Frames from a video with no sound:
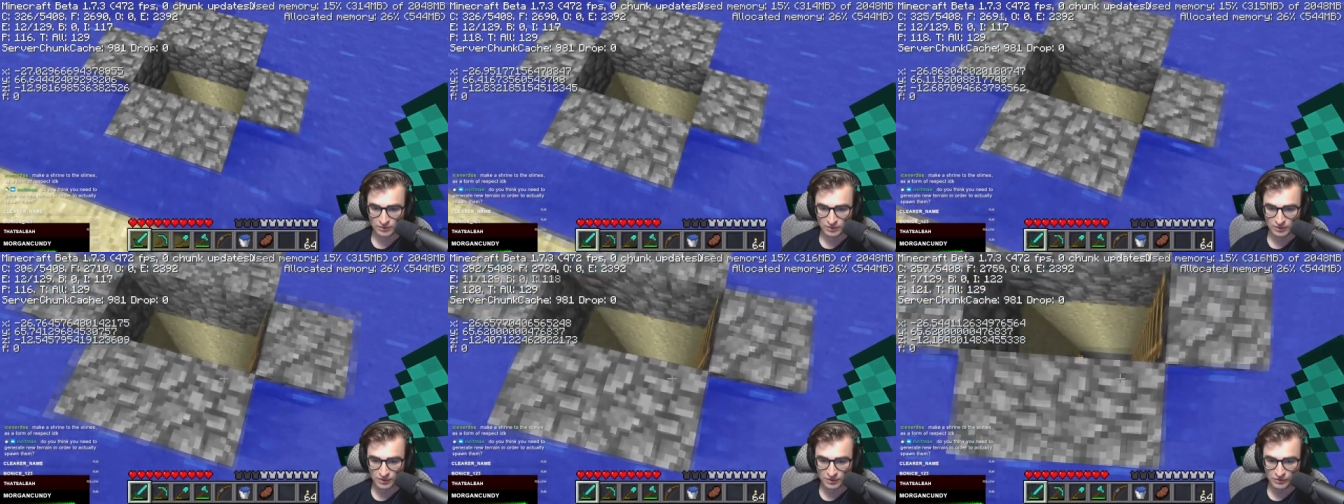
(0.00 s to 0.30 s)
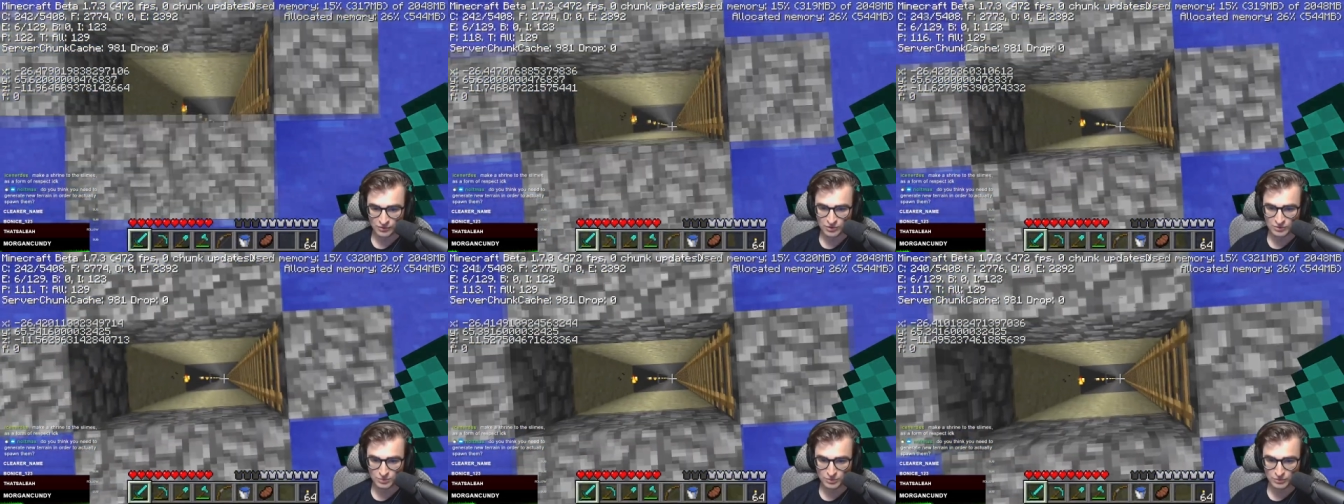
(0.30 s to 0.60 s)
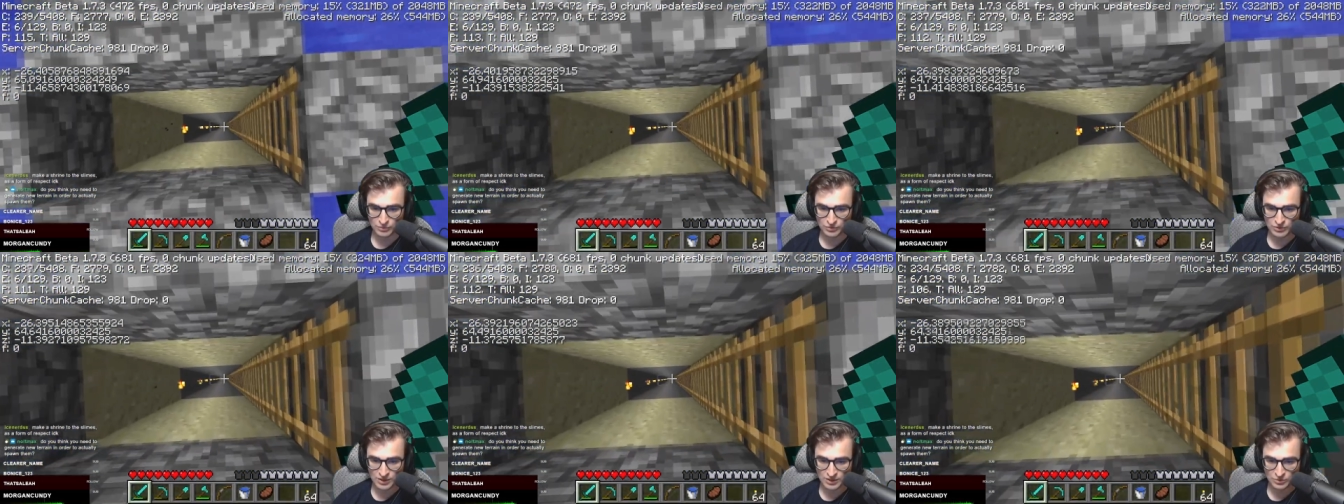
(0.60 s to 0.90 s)
I don't
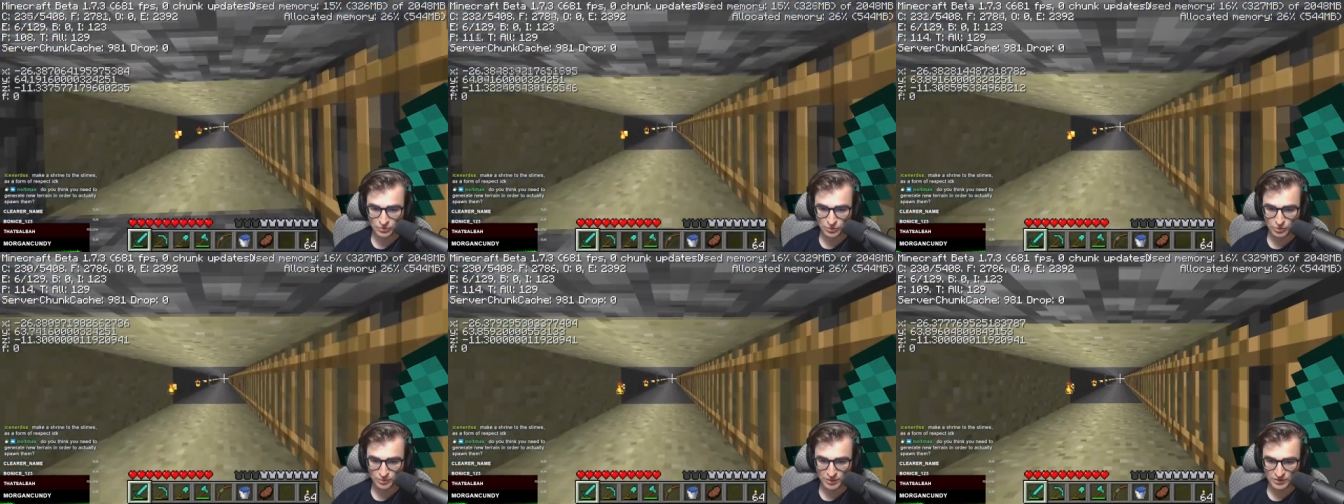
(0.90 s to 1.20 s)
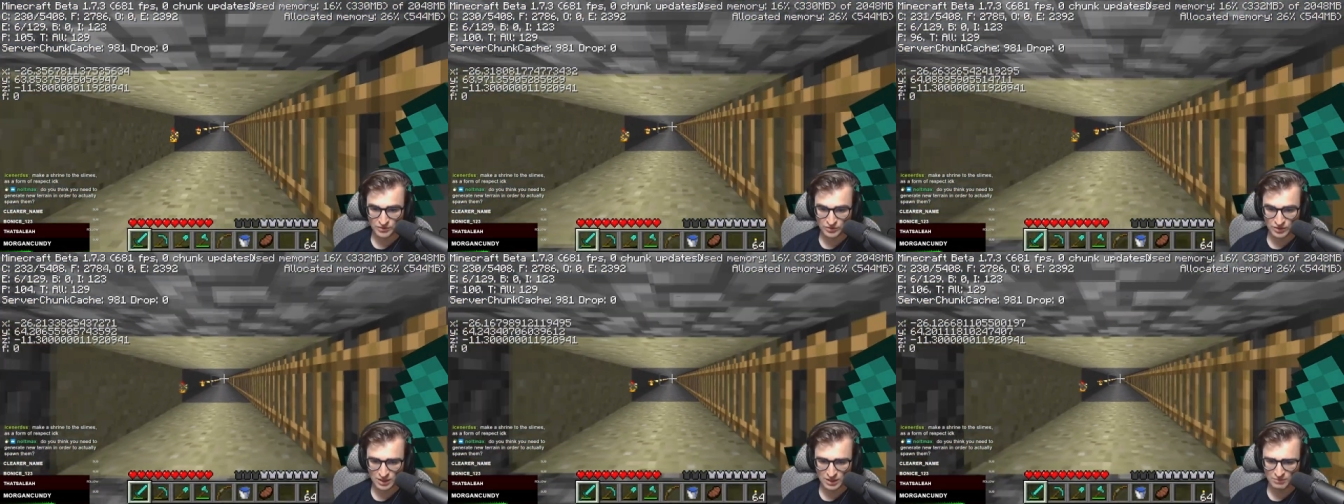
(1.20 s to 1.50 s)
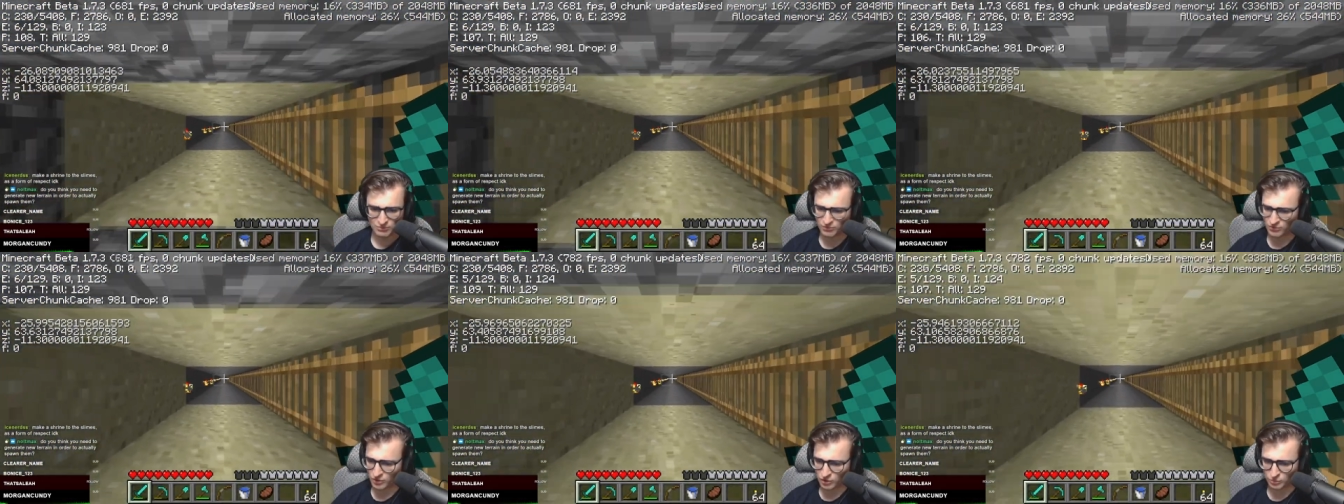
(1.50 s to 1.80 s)
suppose that's where my slime
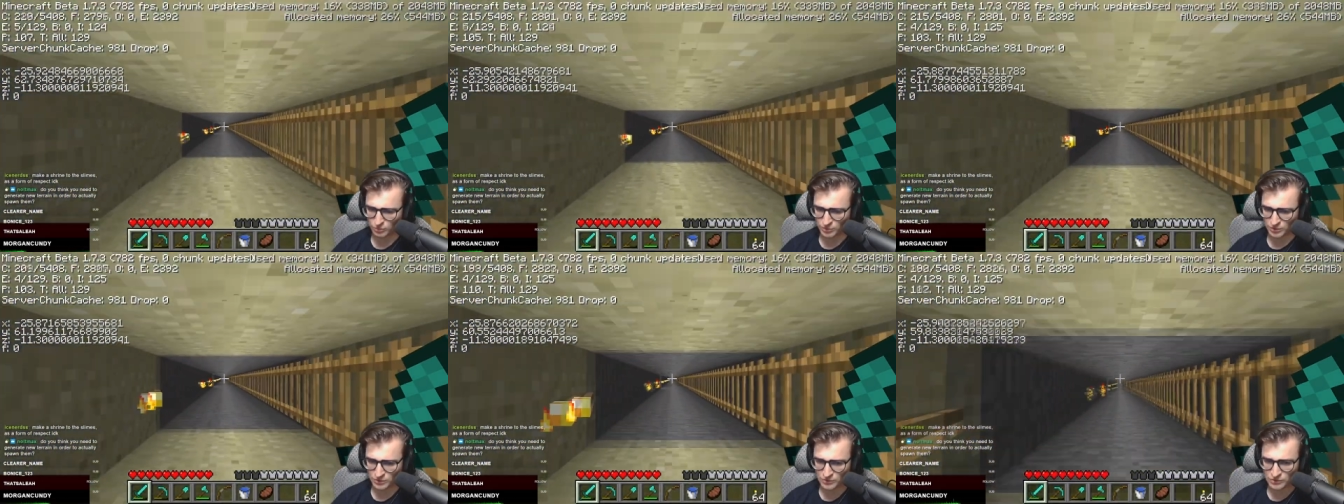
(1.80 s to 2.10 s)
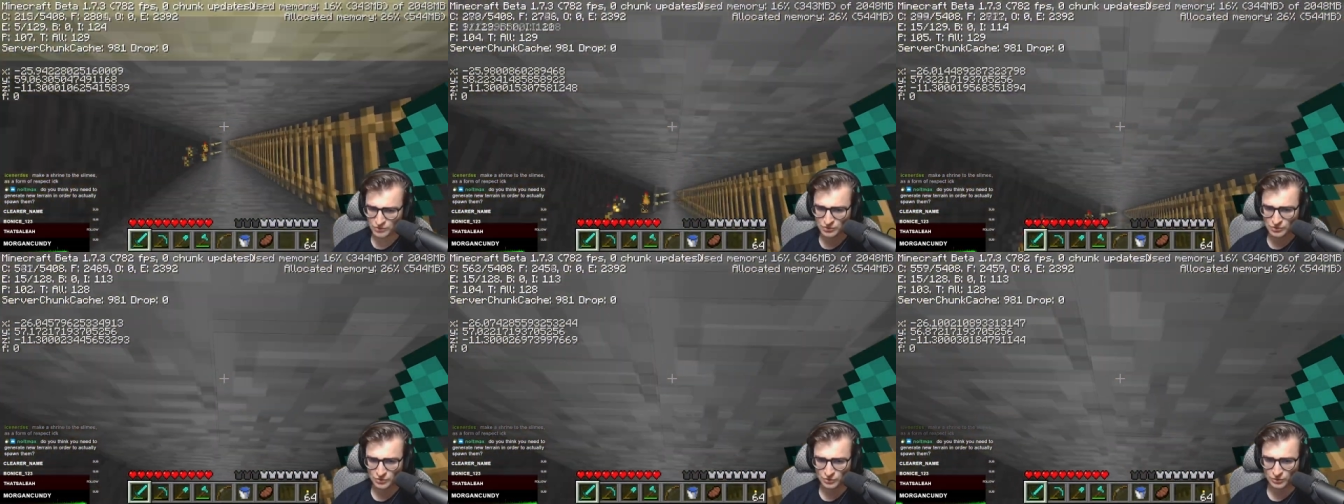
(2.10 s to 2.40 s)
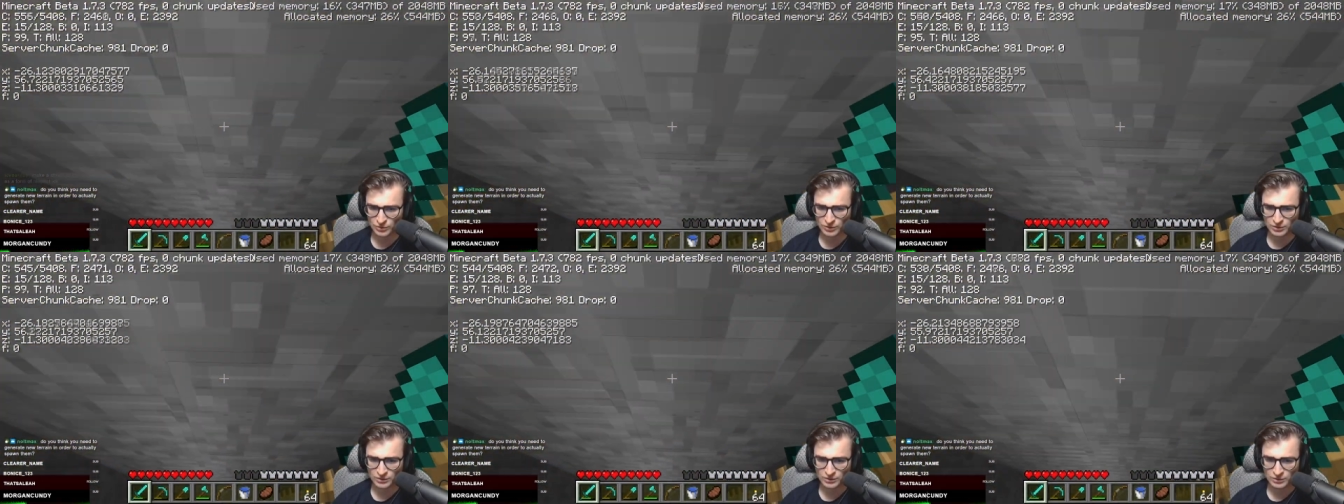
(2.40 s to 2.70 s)
farm is,
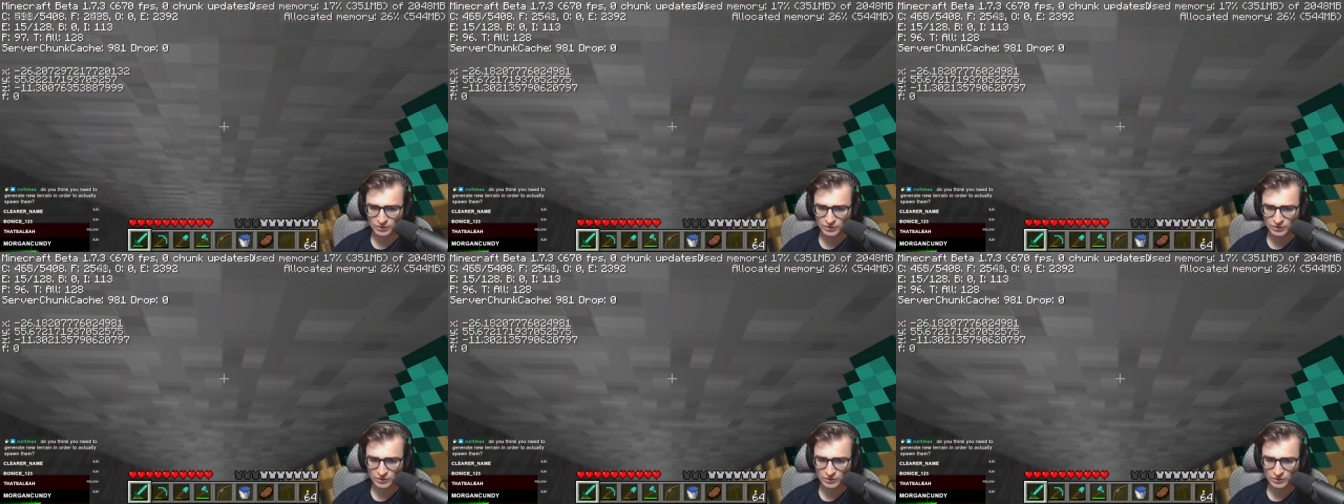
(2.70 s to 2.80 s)
surely.